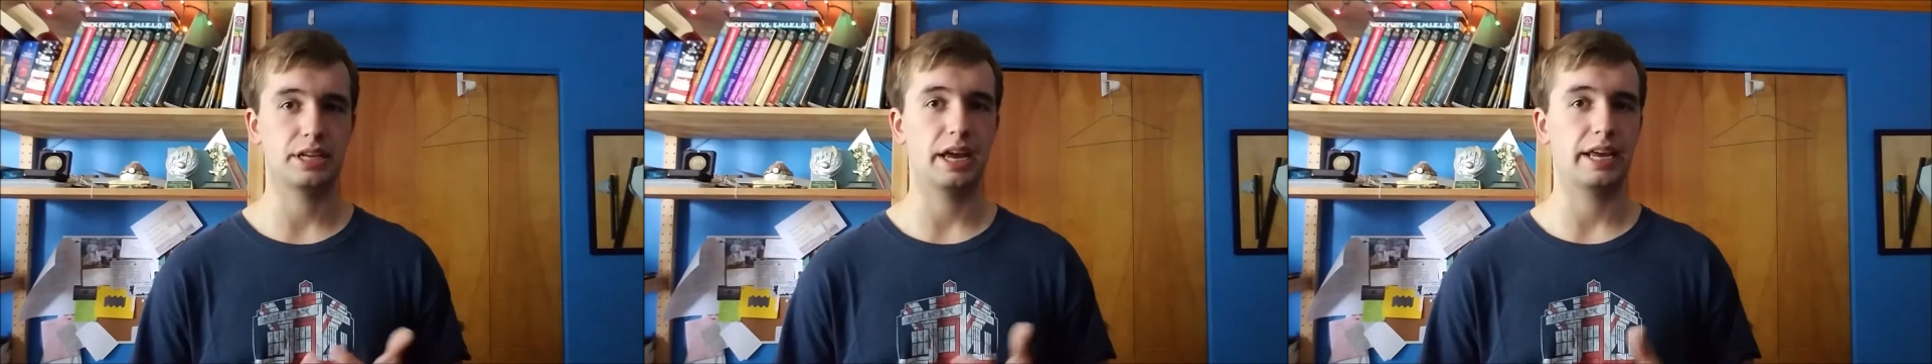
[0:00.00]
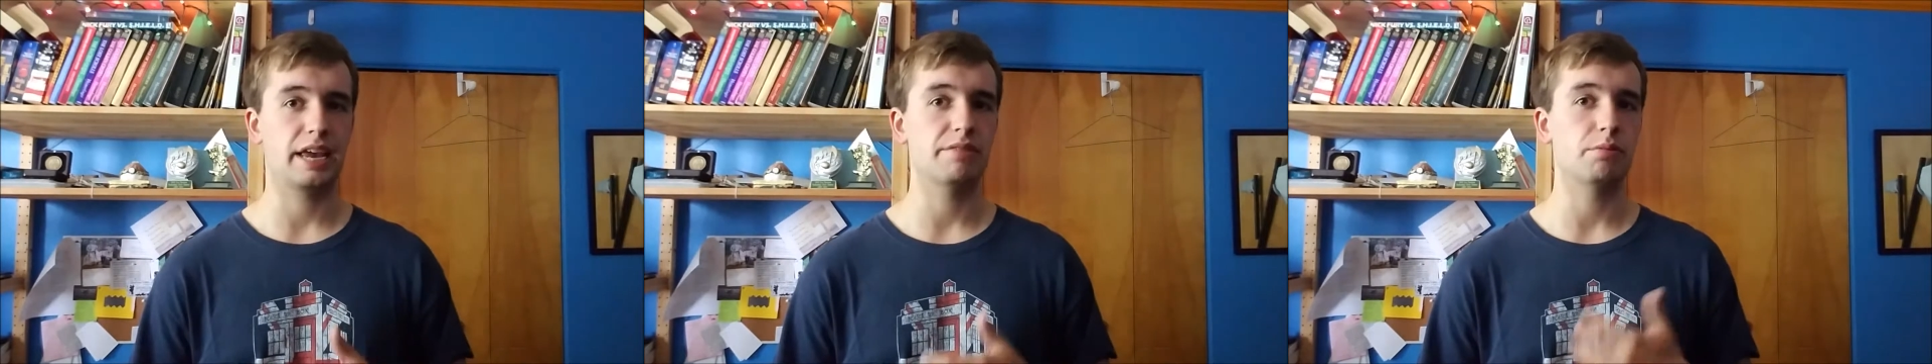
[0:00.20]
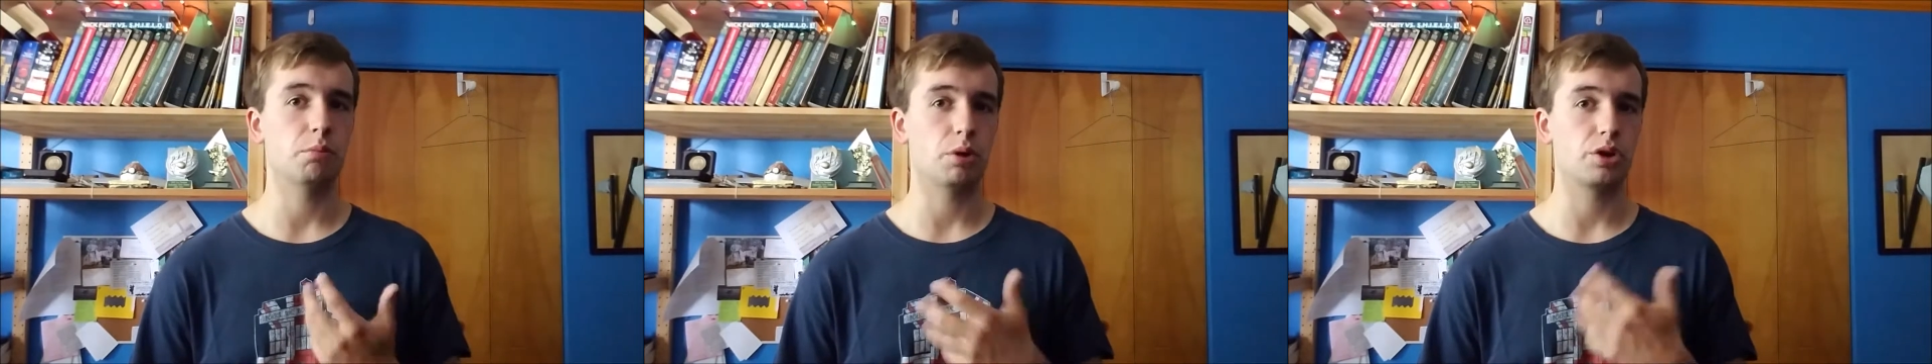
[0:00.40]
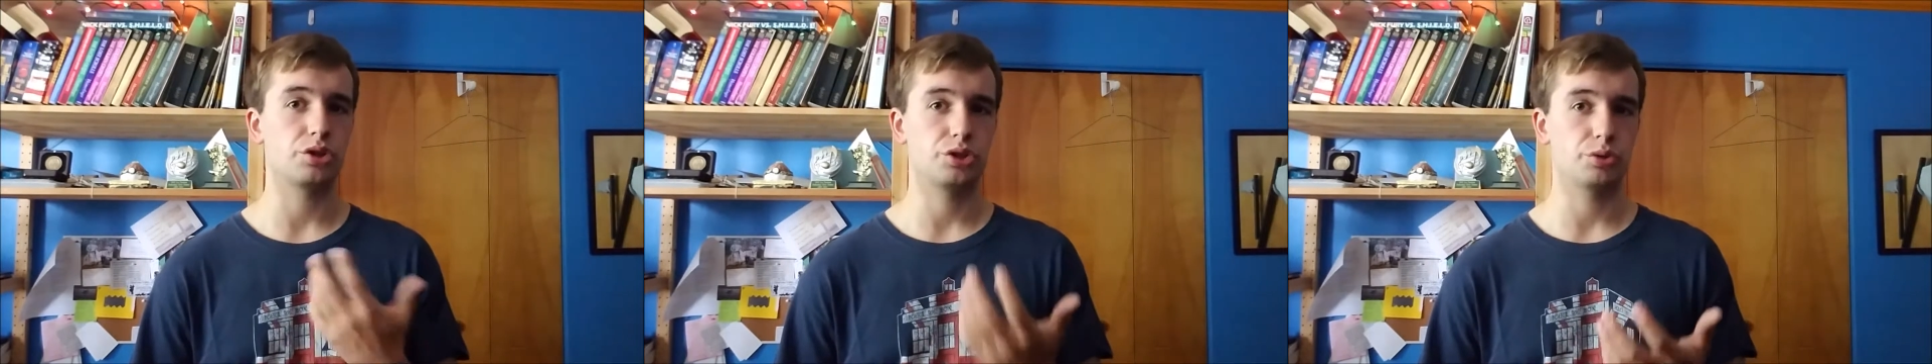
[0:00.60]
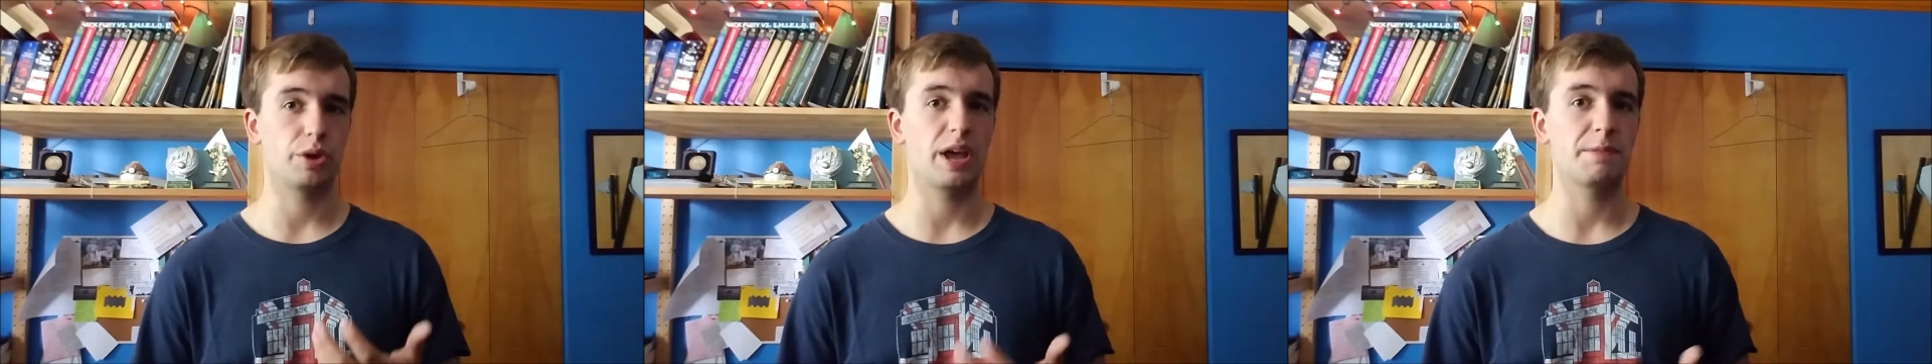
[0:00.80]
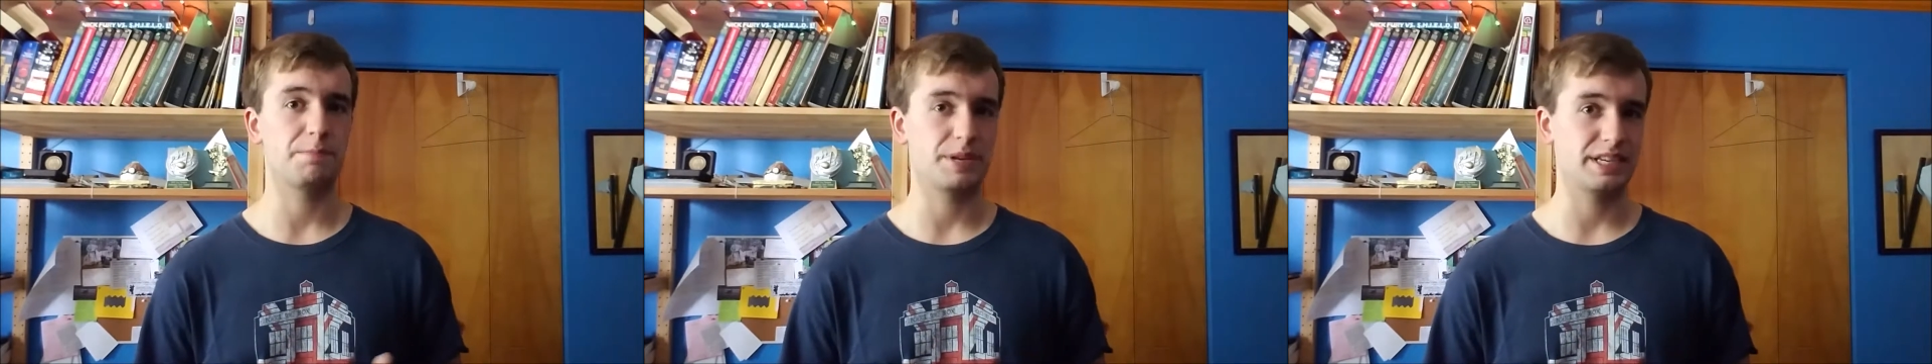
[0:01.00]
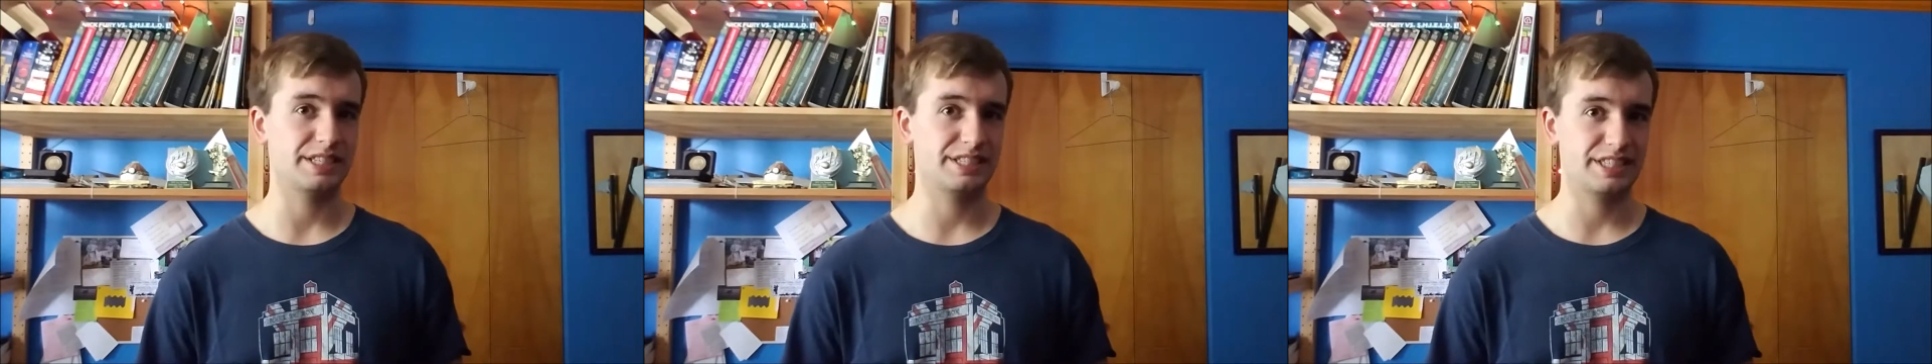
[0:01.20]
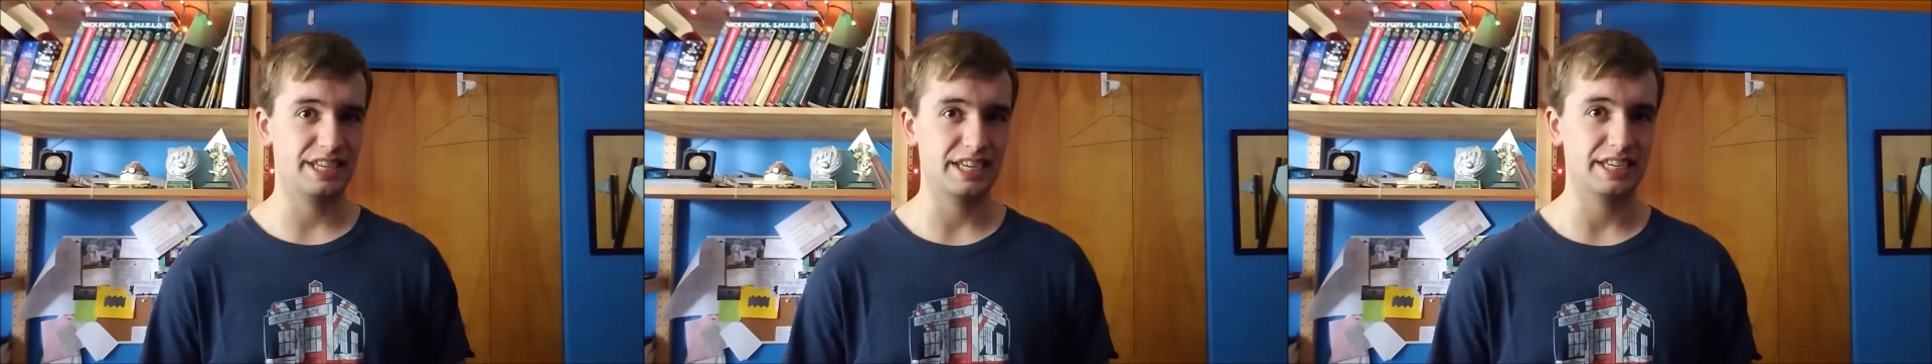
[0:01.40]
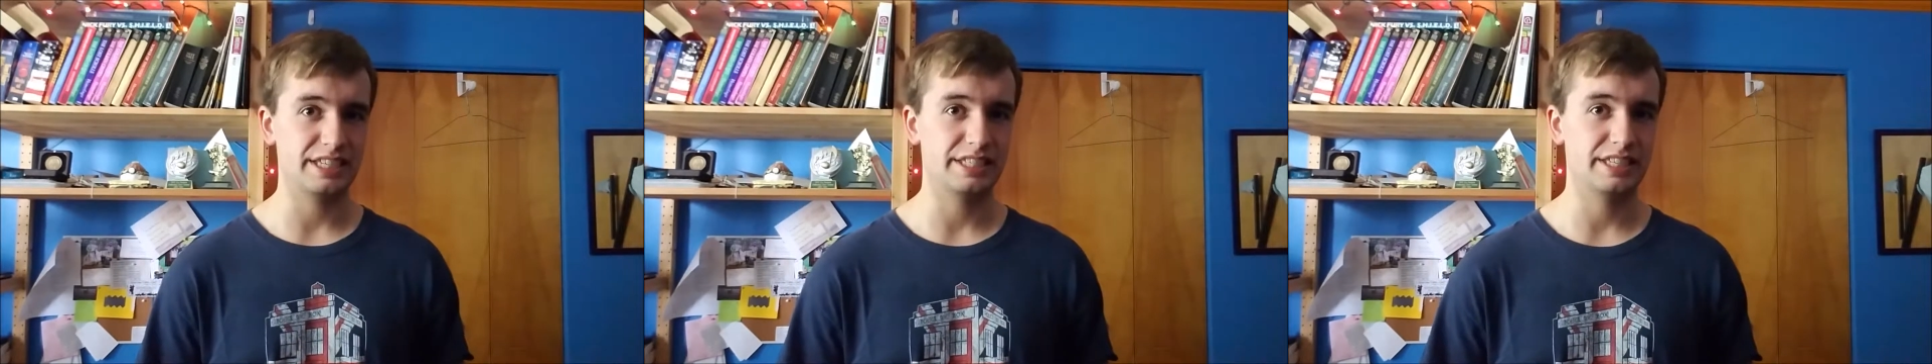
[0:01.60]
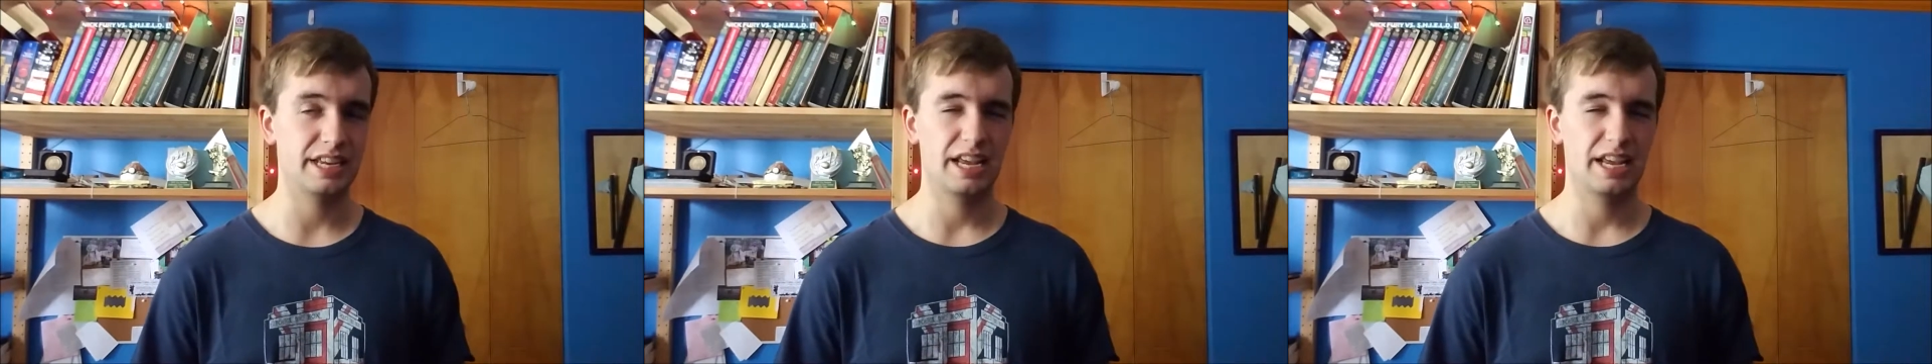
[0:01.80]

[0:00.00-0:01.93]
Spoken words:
I gave them 1 or 2 NPCs,